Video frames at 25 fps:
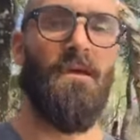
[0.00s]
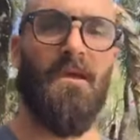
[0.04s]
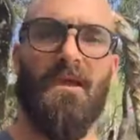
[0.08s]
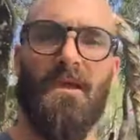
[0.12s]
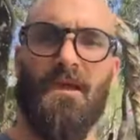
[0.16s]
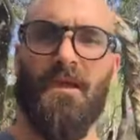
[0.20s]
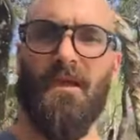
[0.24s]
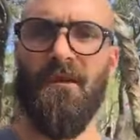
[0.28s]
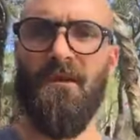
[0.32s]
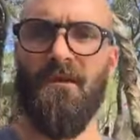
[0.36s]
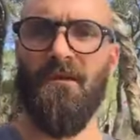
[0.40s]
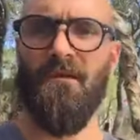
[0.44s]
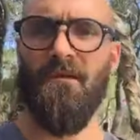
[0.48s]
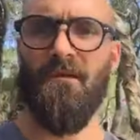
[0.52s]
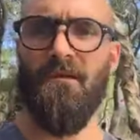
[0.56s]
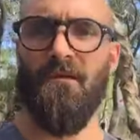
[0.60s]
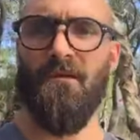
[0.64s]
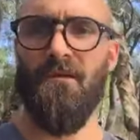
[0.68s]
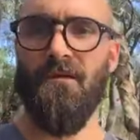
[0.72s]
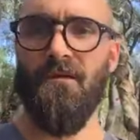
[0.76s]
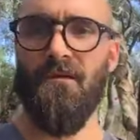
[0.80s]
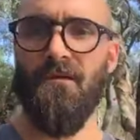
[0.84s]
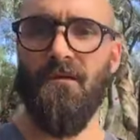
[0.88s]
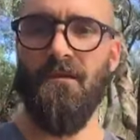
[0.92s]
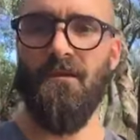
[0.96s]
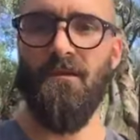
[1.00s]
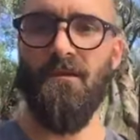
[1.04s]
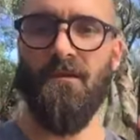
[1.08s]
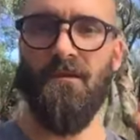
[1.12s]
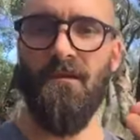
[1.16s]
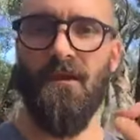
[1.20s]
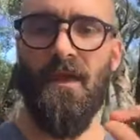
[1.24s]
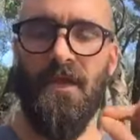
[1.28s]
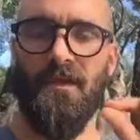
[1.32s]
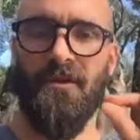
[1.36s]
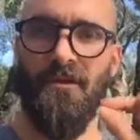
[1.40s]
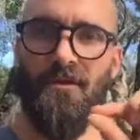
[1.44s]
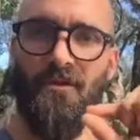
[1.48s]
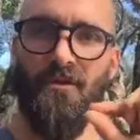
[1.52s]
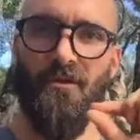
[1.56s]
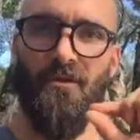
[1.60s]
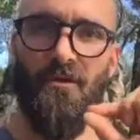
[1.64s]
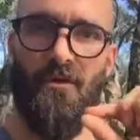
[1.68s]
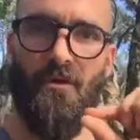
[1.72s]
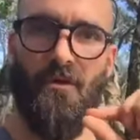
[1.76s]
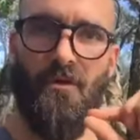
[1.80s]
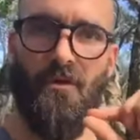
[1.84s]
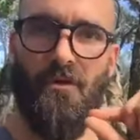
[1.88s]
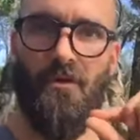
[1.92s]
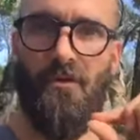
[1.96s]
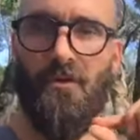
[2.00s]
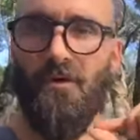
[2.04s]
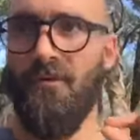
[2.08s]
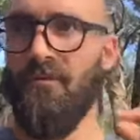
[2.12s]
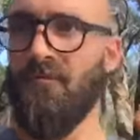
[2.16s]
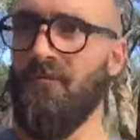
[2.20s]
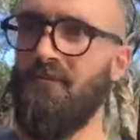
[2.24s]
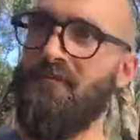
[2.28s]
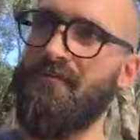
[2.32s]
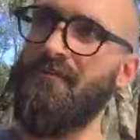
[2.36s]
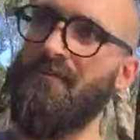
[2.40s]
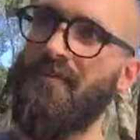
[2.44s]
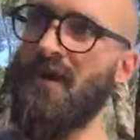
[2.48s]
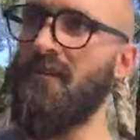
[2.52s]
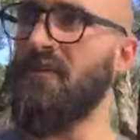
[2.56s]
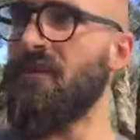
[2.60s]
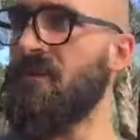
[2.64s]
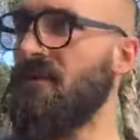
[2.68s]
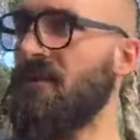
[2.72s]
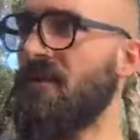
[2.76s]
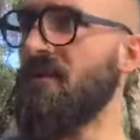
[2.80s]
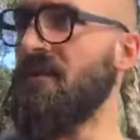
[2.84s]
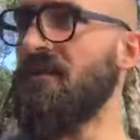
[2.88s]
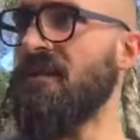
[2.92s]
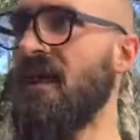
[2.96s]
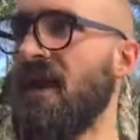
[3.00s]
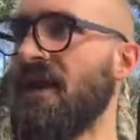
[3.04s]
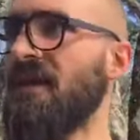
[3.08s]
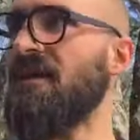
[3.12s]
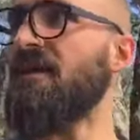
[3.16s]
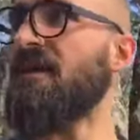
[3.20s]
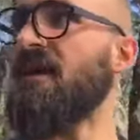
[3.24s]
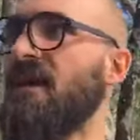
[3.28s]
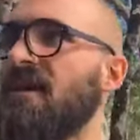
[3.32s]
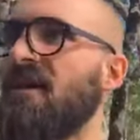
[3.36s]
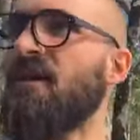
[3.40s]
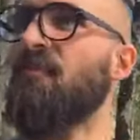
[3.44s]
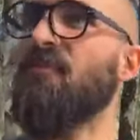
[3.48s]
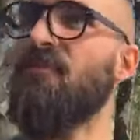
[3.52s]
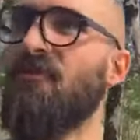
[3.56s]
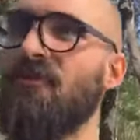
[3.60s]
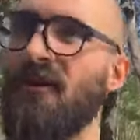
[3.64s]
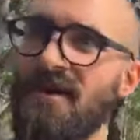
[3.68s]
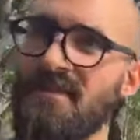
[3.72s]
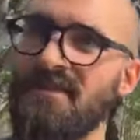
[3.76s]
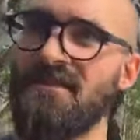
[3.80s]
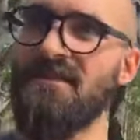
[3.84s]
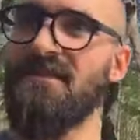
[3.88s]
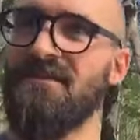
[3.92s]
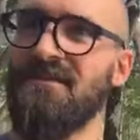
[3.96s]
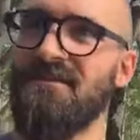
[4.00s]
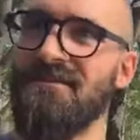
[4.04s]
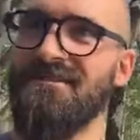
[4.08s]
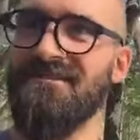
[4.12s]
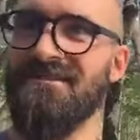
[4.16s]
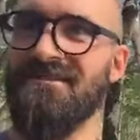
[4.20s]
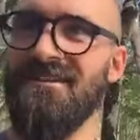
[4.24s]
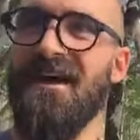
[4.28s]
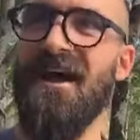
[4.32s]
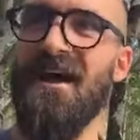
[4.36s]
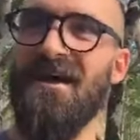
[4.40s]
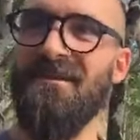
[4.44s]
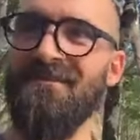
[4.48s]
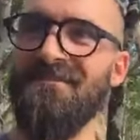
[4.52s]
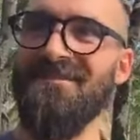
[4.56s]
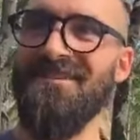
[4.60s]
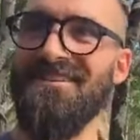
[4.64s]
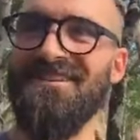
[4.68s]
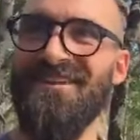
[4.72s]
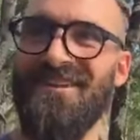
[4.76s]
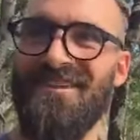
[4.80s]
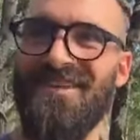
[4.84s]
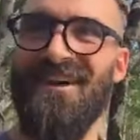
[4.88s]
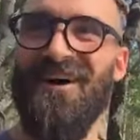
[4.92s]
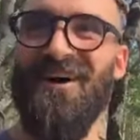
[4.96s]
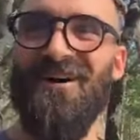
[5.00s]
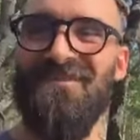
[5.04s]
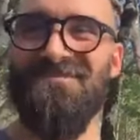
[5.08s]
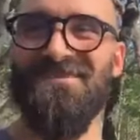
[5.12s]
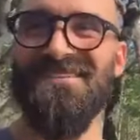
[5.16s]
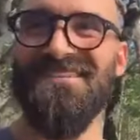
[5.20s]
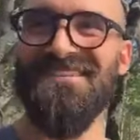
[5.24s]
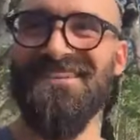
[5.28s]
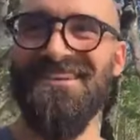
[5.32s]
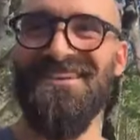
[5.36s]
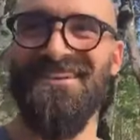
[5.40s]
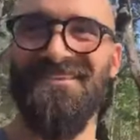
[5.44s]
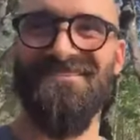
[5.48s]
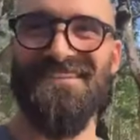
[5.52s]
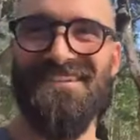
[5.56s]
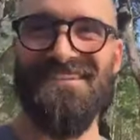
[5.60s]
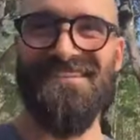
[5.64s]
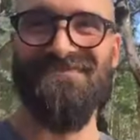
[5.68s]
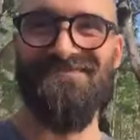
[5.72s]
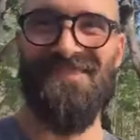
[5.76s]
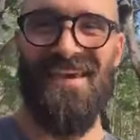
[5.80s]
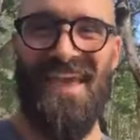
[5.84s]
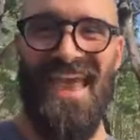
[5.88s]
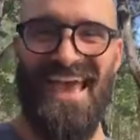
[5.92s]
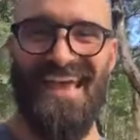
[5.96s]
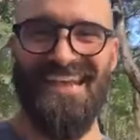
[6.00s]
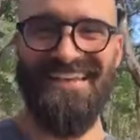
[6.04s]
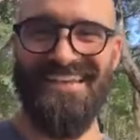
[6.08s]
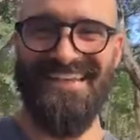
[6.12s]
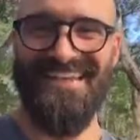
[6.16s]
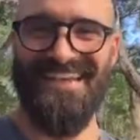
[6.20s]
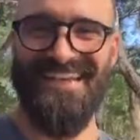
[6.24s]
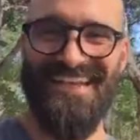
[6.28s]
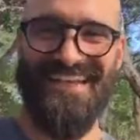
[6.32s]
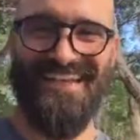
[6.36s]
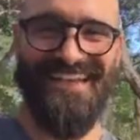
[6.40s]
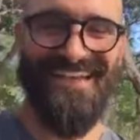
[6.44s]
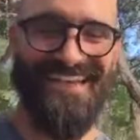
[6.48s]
in like your blah blah blah, like a compressed time, so the opposite of expanding.